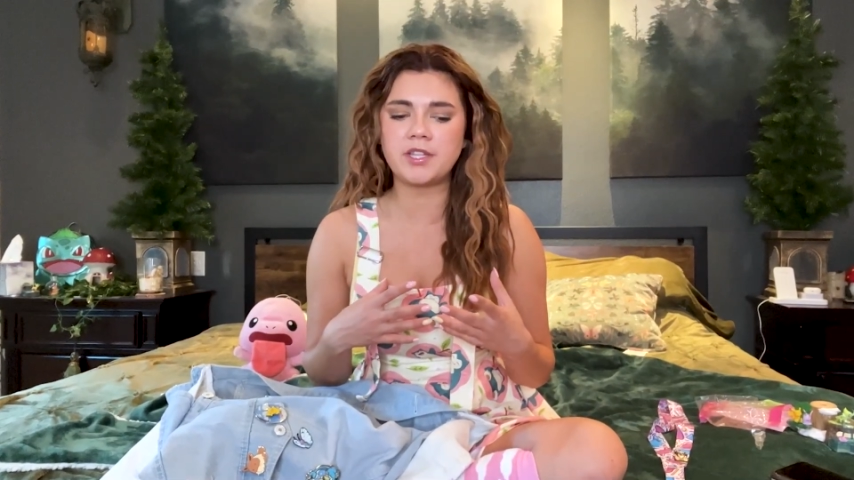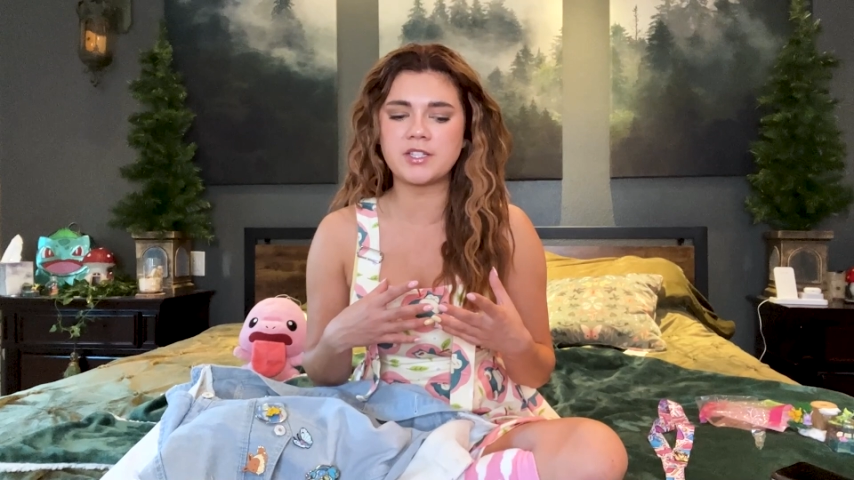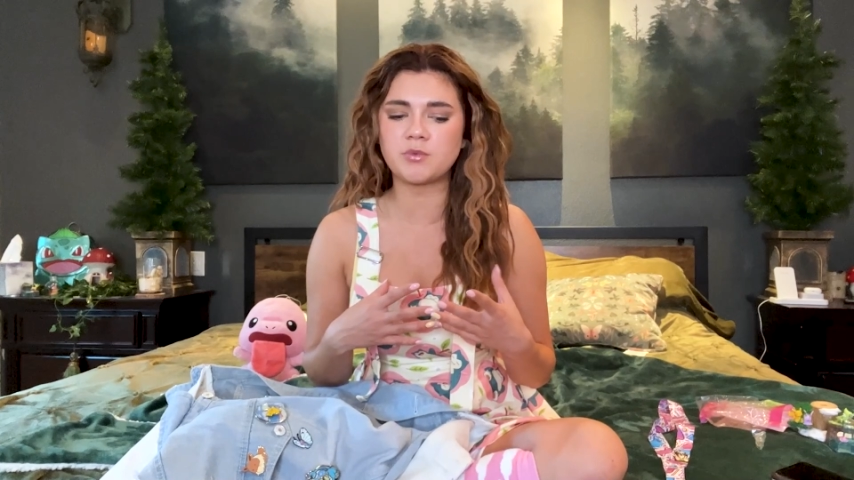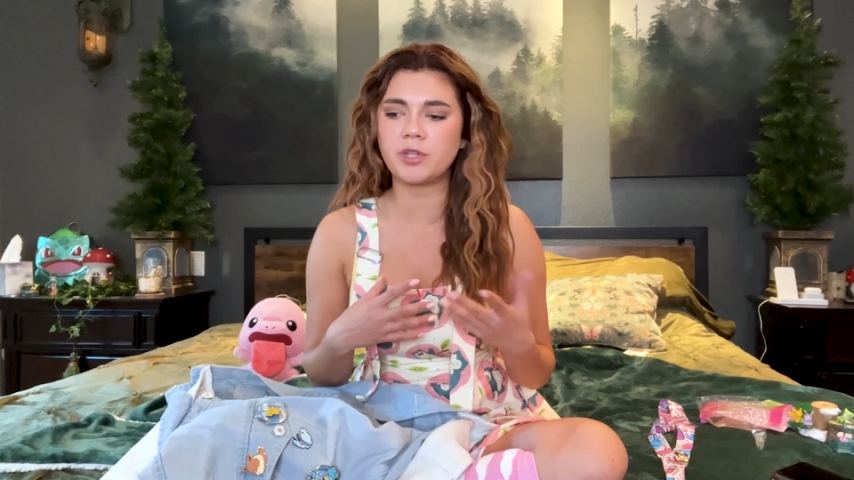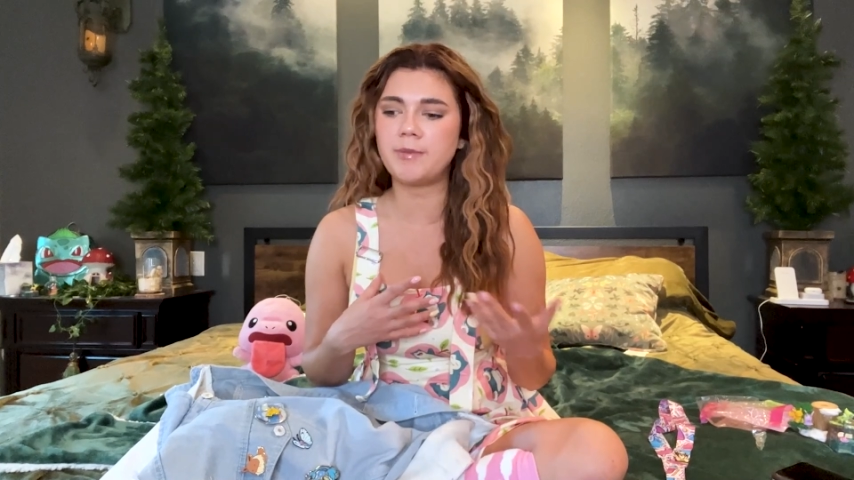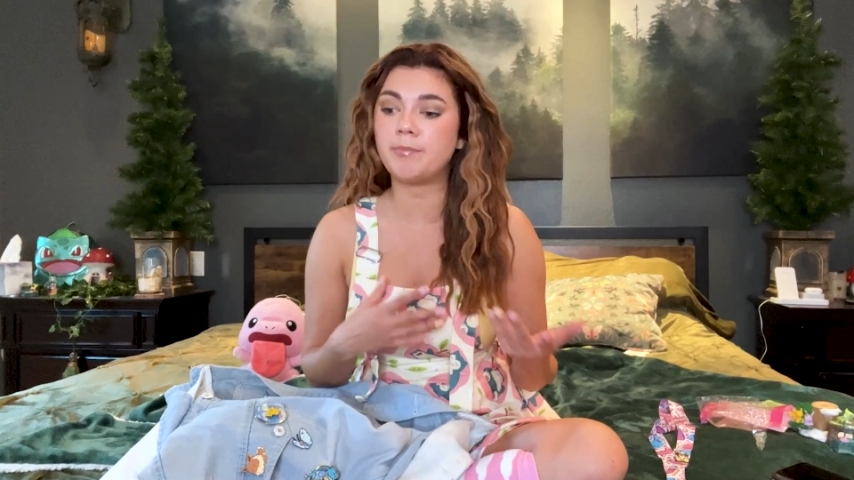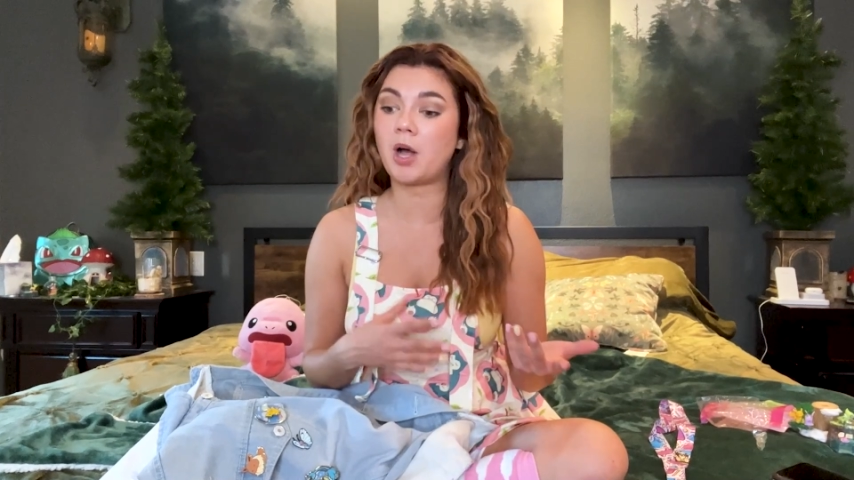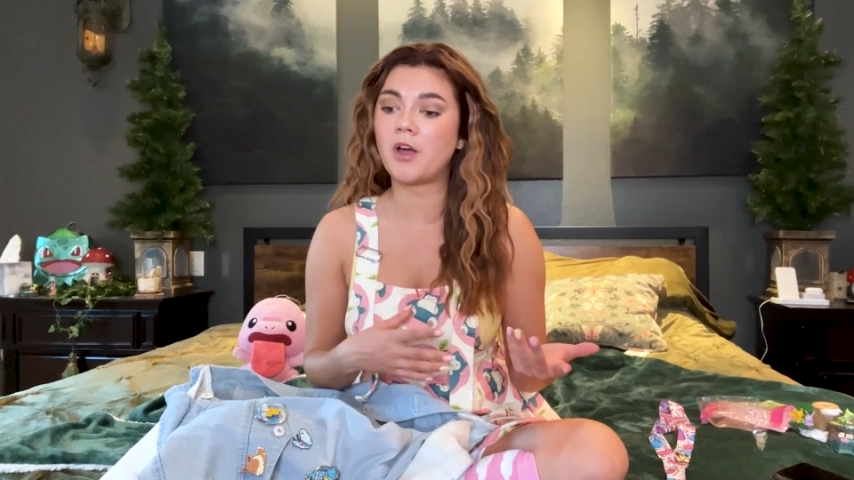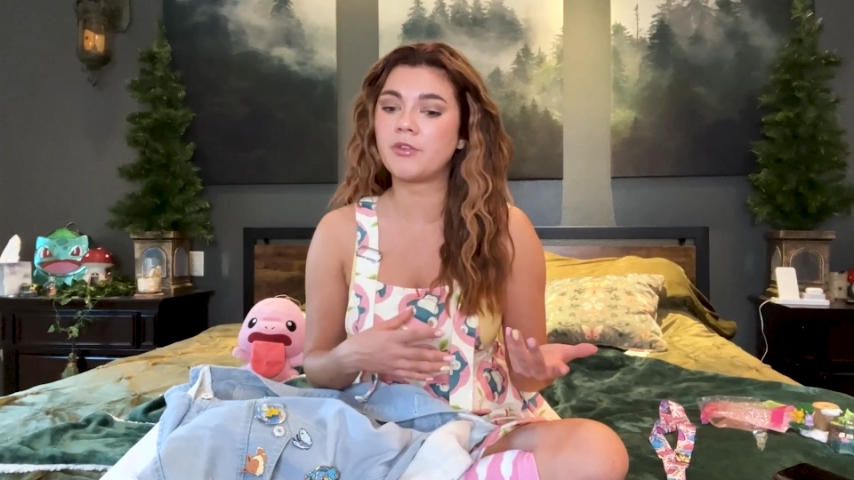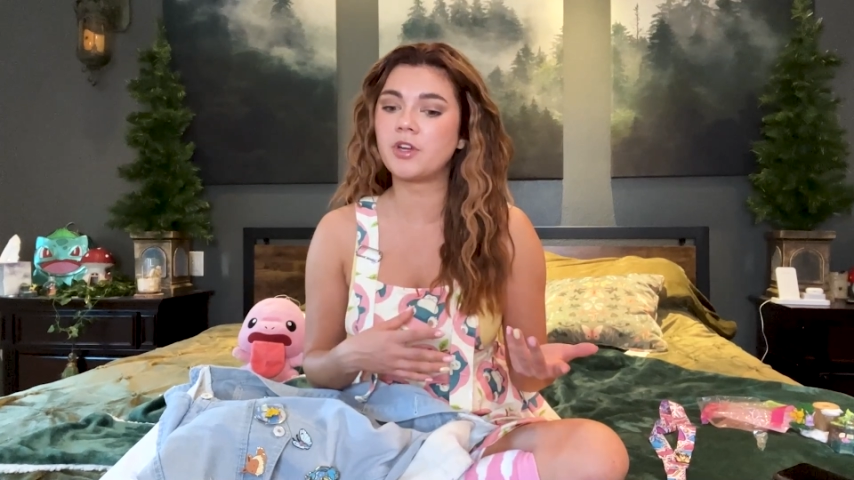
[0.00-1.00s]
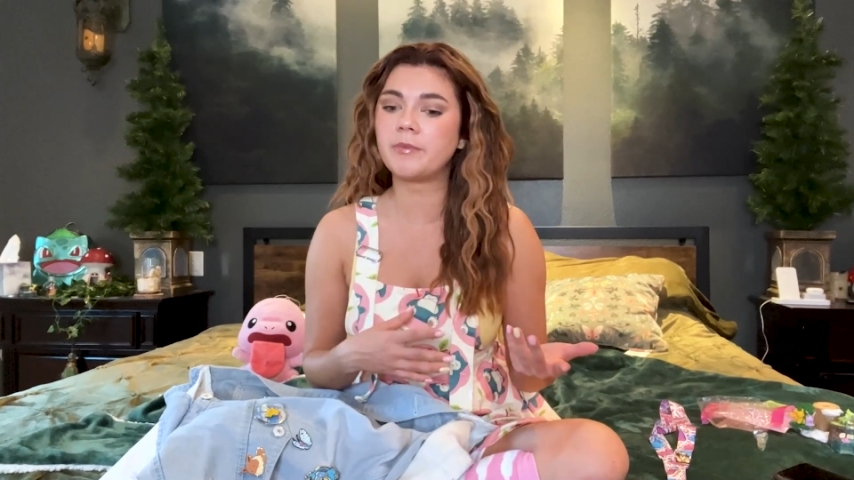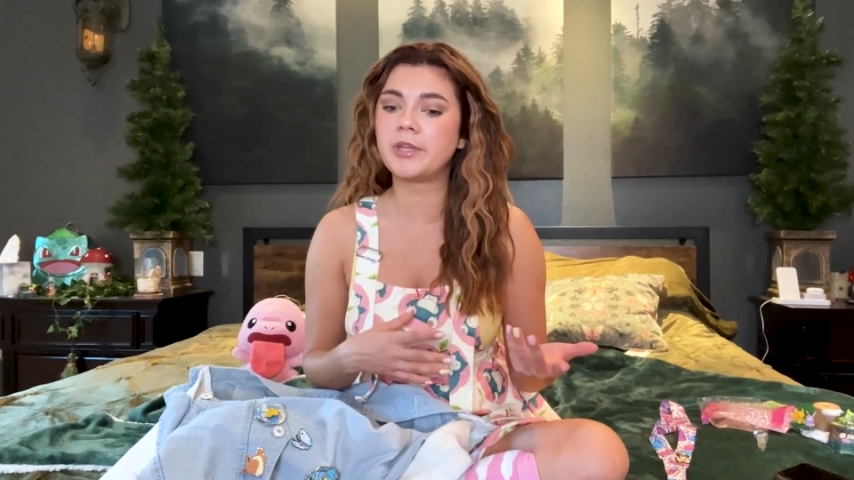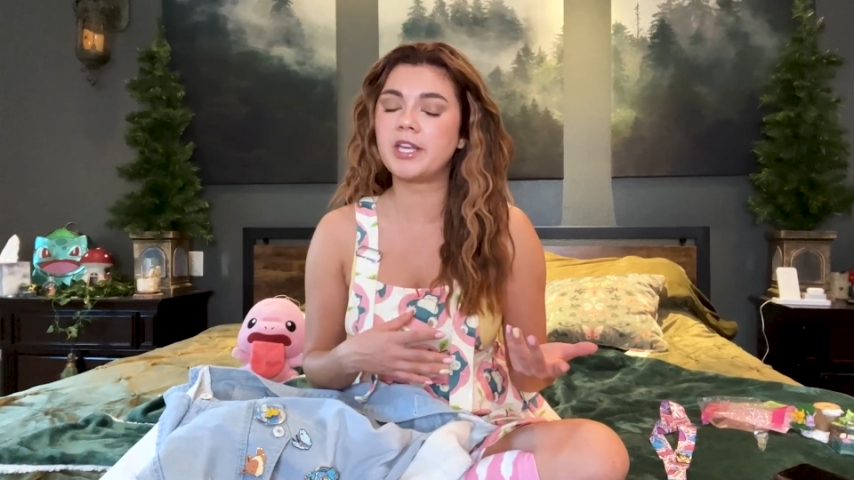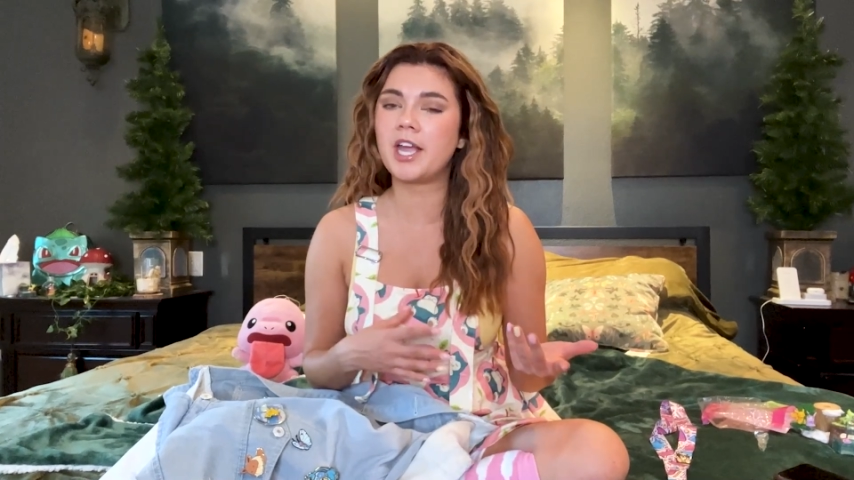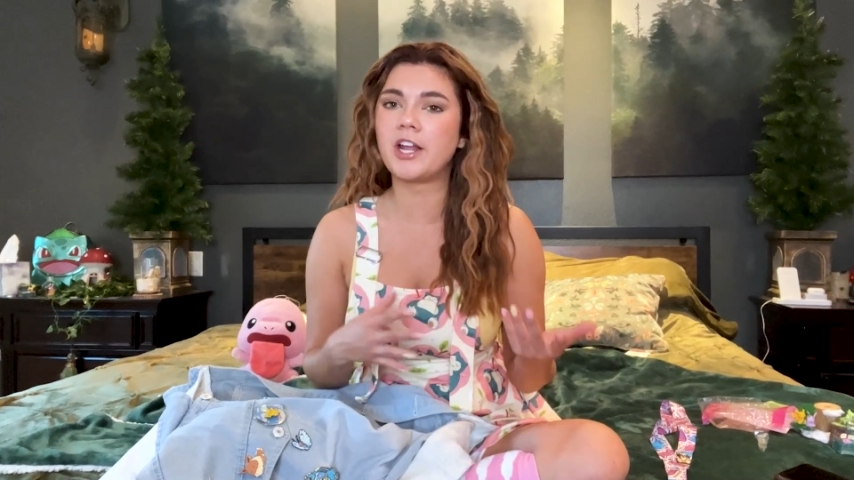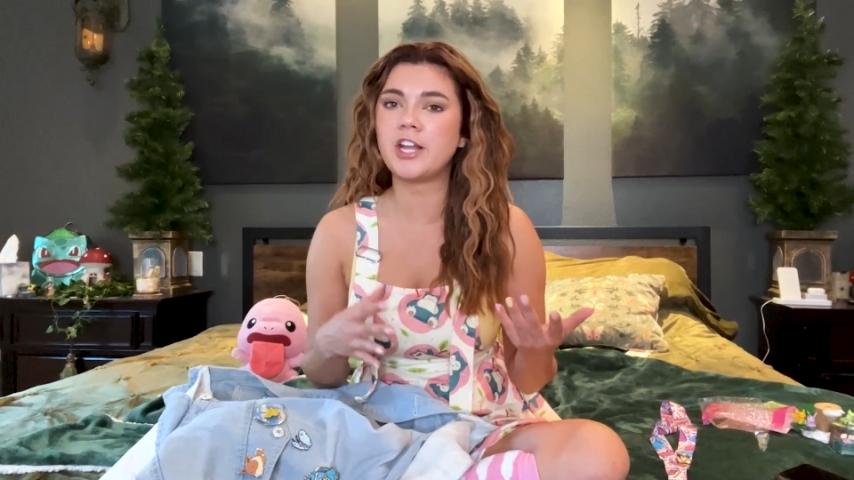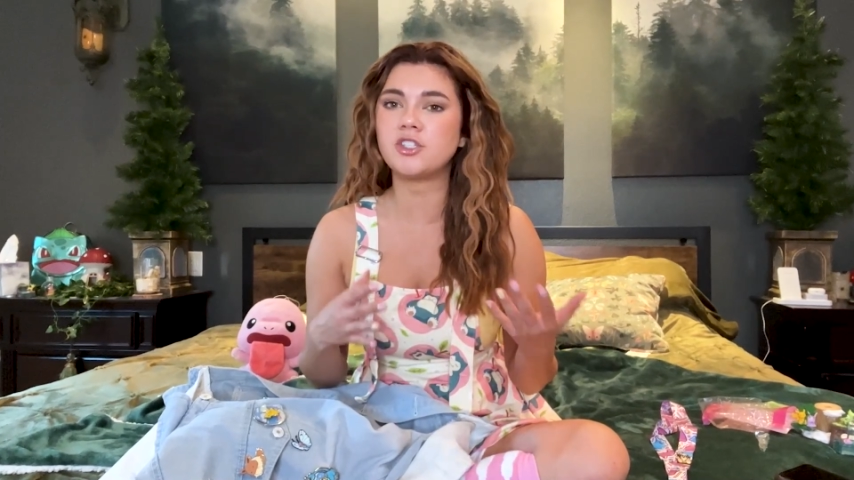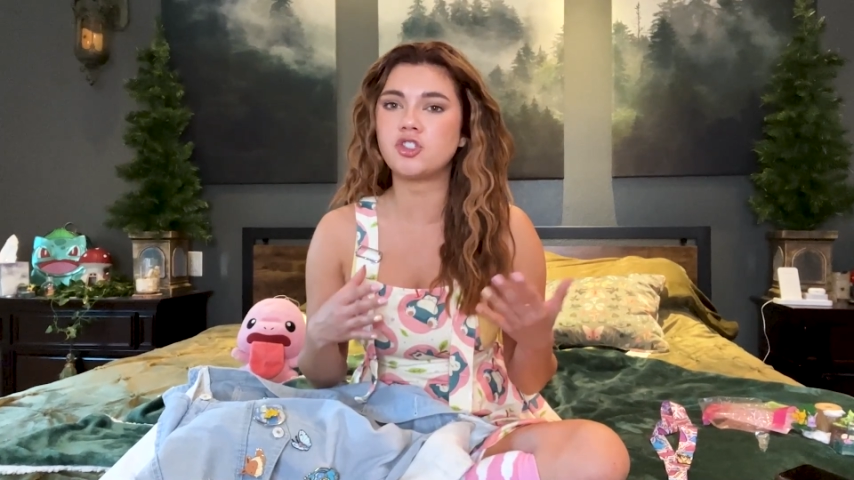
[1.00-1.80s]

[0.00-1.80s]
that's really bothering me and I